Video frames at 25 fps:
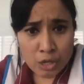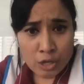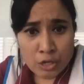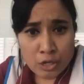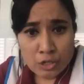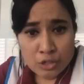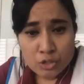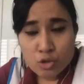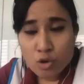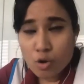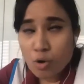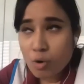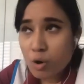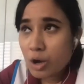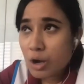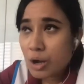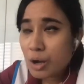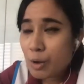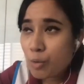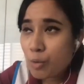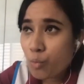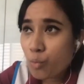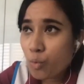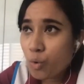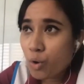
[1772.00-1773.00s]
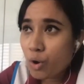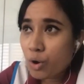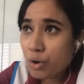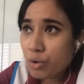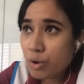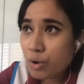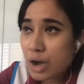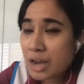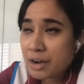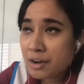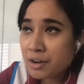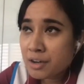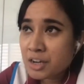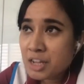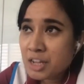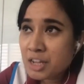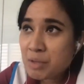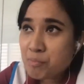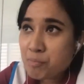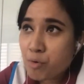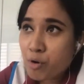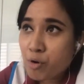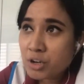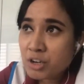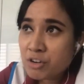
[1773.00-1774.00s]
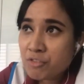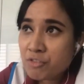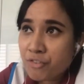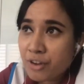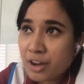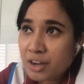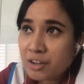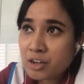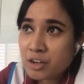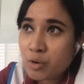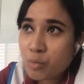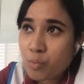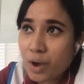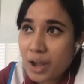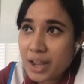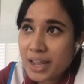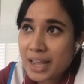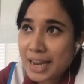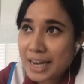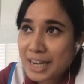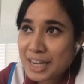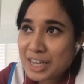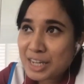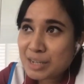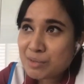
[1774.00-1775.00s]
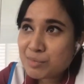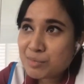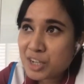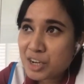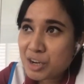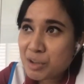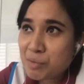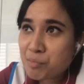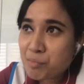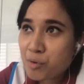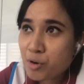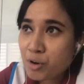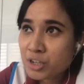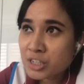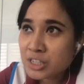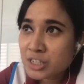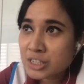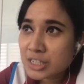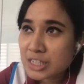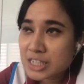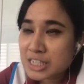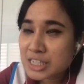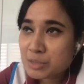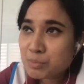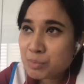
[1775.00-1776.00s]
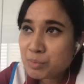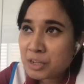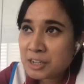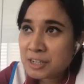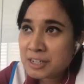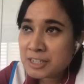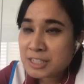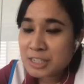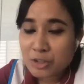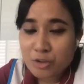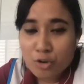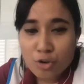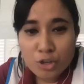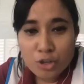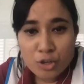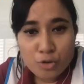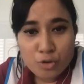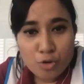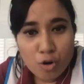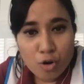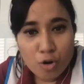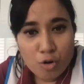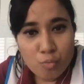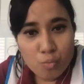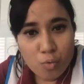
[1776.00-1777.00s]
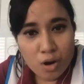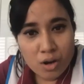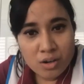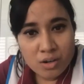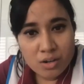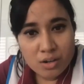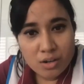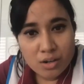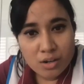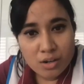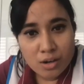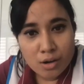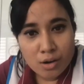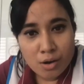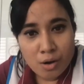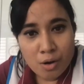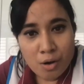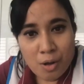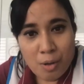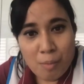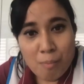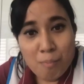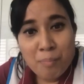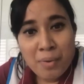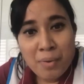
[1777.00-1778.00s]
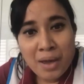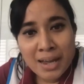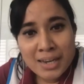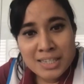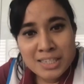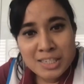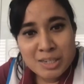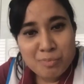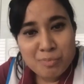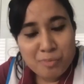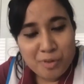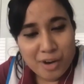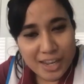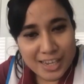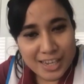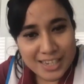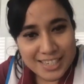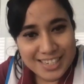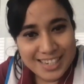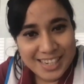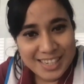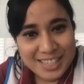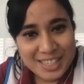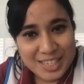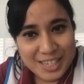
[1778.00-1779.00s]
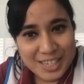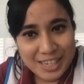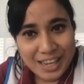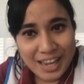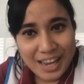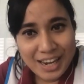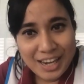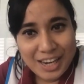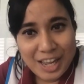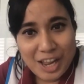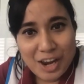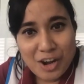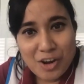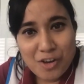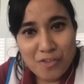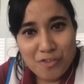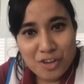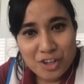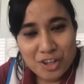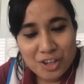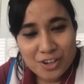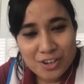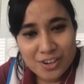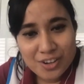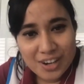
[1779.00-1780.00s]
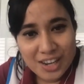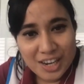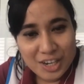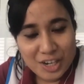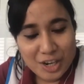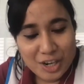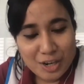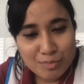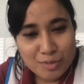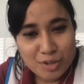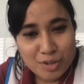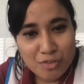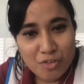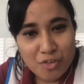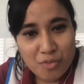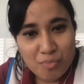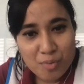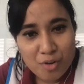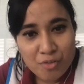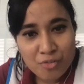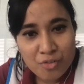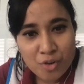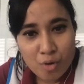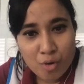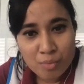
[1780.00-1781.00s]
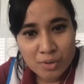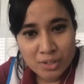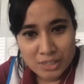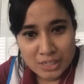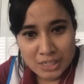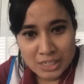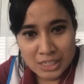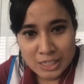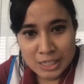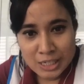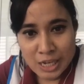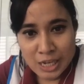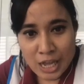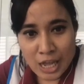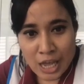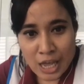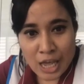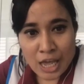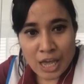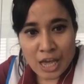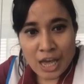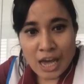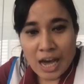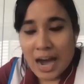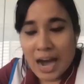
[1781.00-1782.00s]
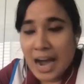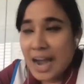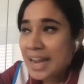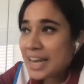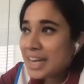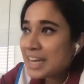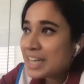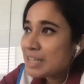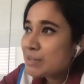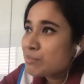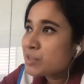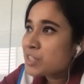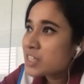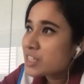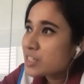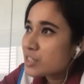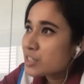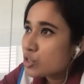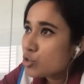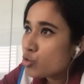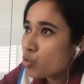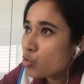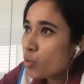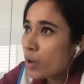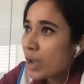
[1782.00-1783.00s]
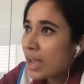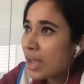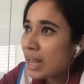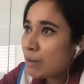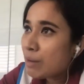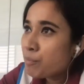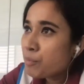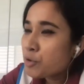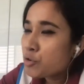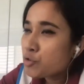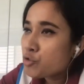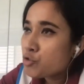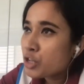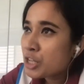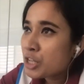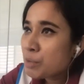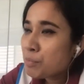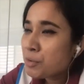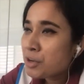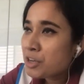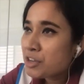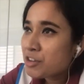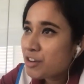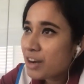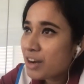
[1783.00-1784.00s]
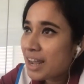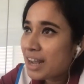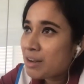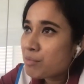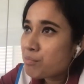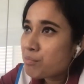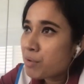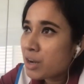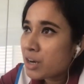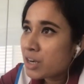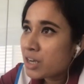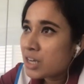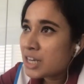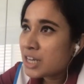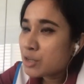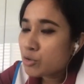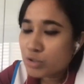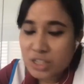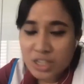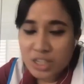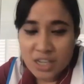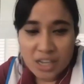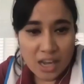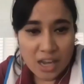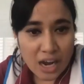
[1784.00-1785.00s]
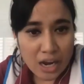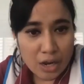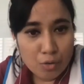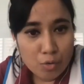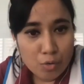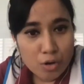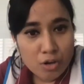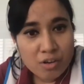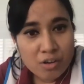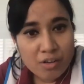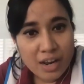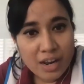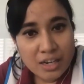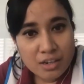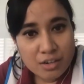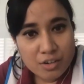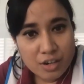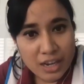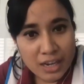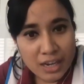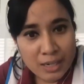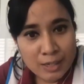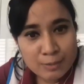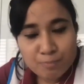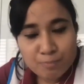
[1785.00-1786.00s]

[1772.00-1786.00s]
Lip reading: So another important factor why IDMs are important is because, you know, you don't want a bad surprise, let's say at the end of the year in terms of a performance. IDMs do help you to keep a track monthly to say, are you on the right track?